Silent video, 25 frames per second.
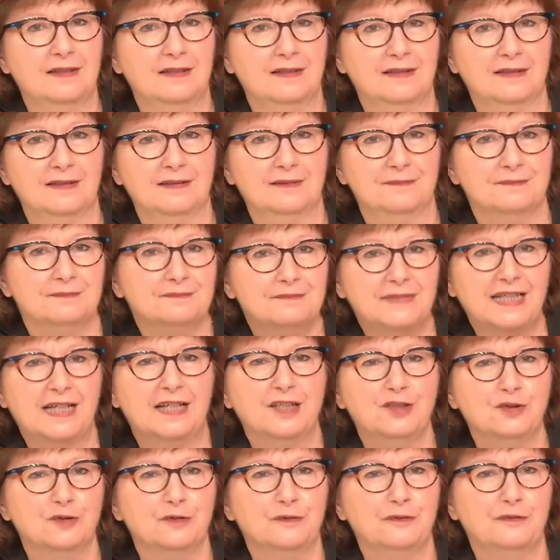um,
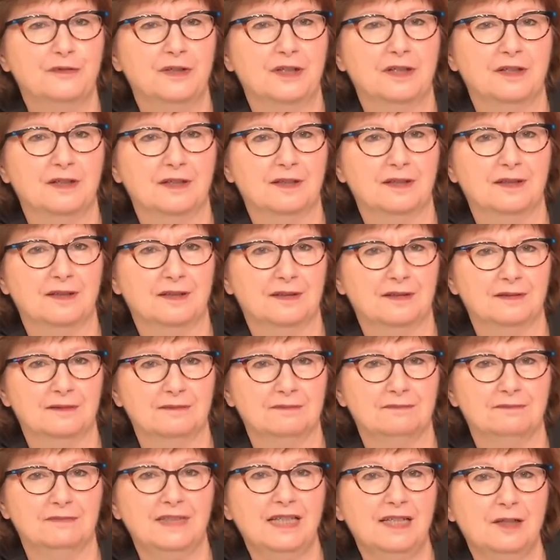kind of uh,
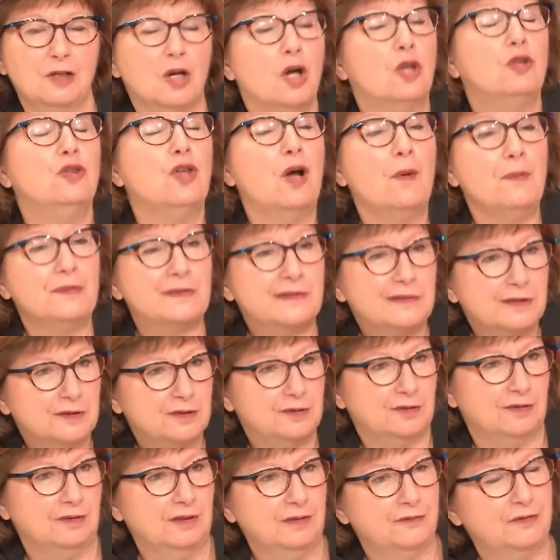yeah an
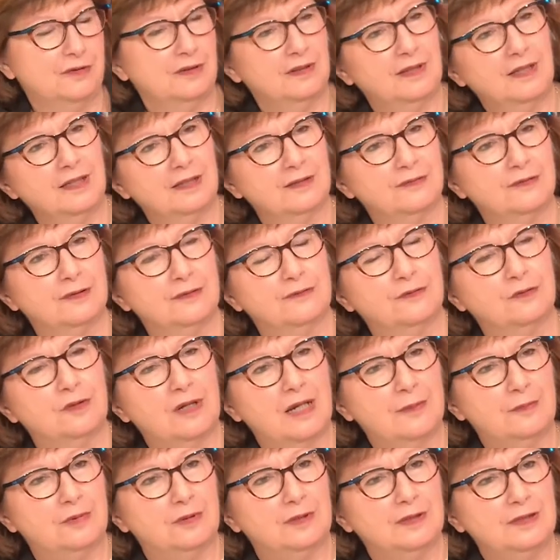obstacle, if you like, for, for
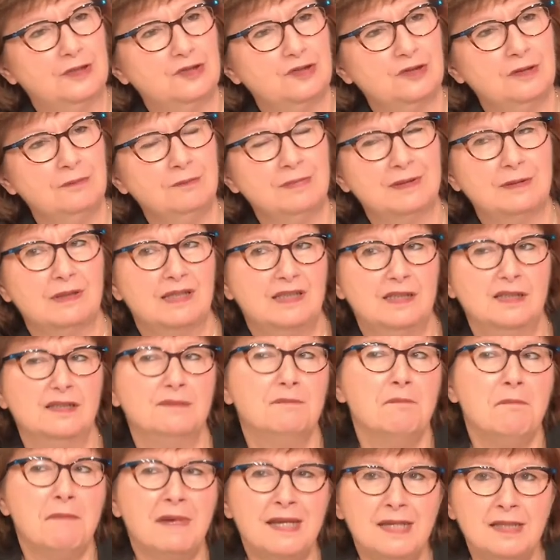abolition. Yeah. But it is
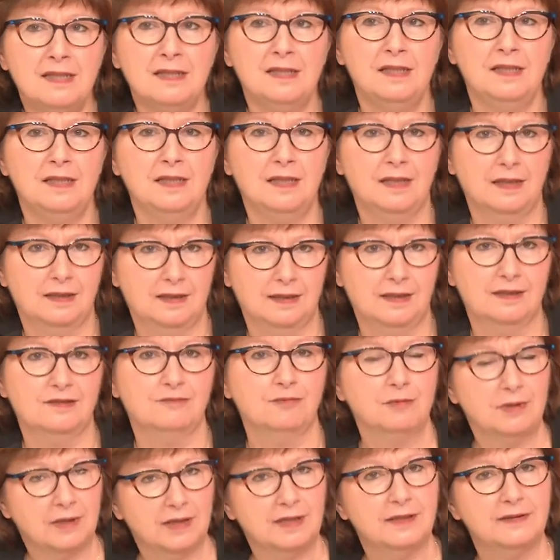mainly, I
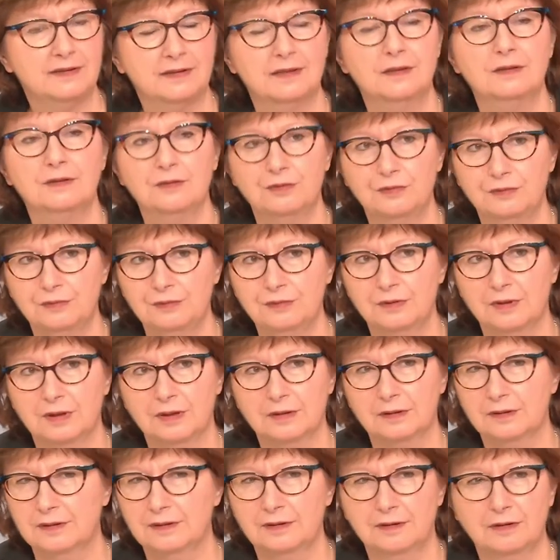guess, related to
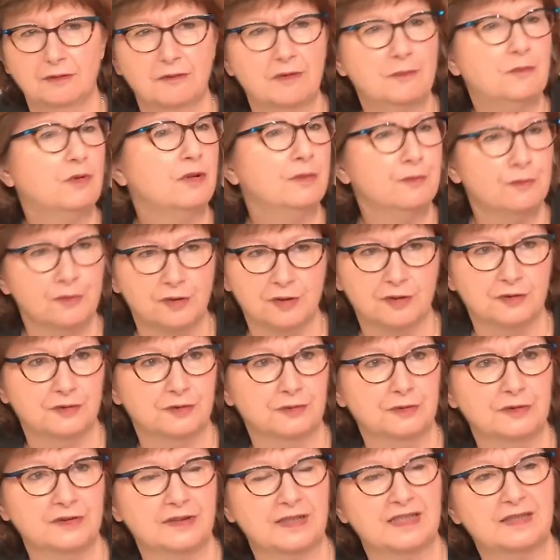uh, terrible
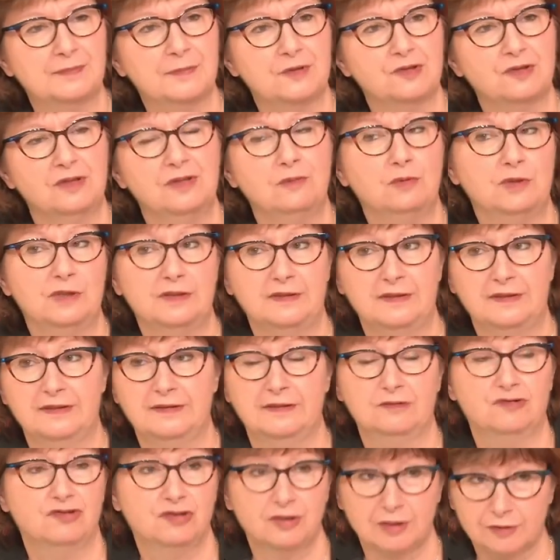murders, especially when it
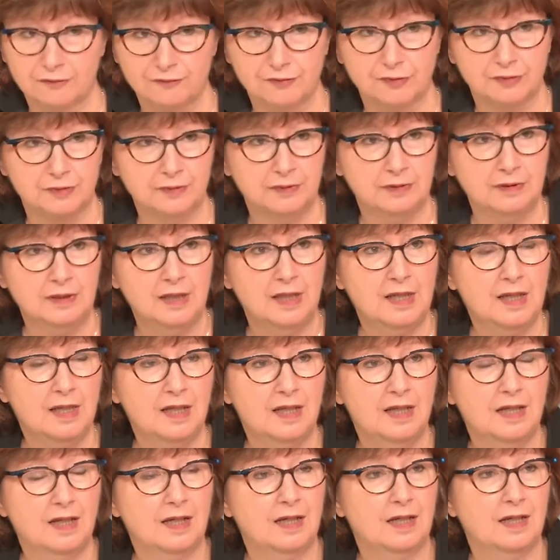is children
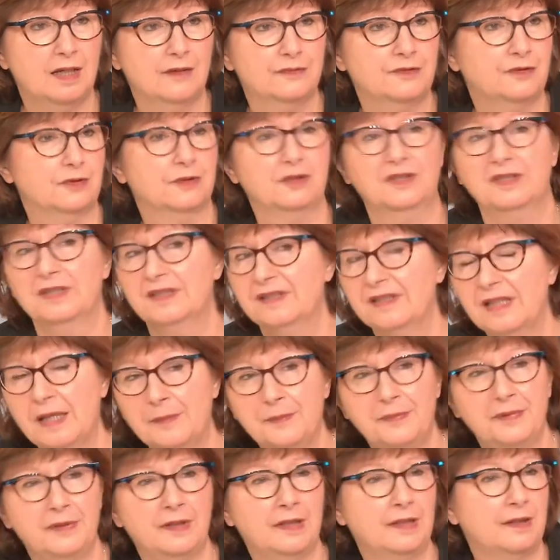mm. after
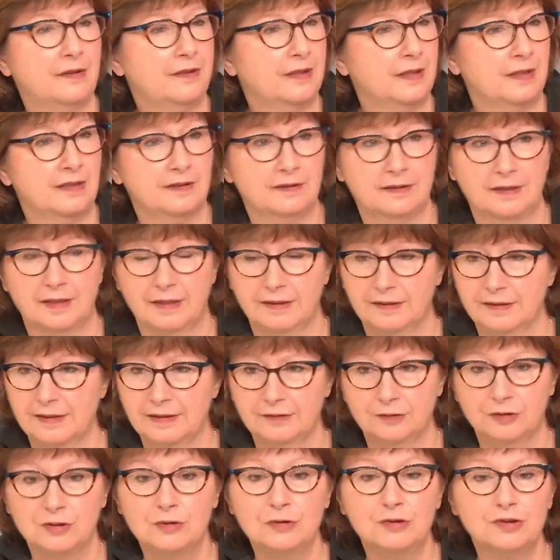kidnapping, things like
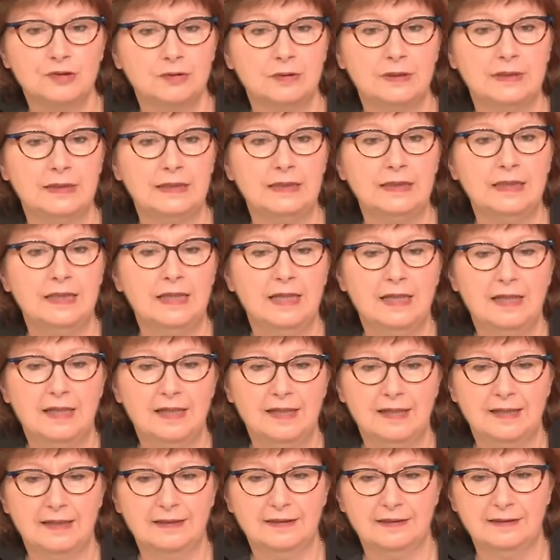that. Usually,
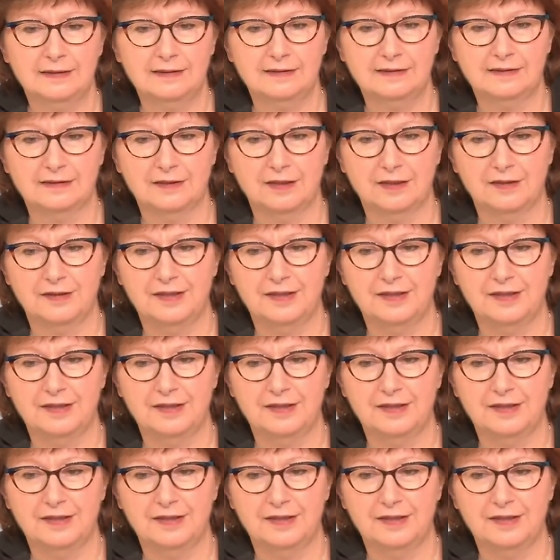it is uh,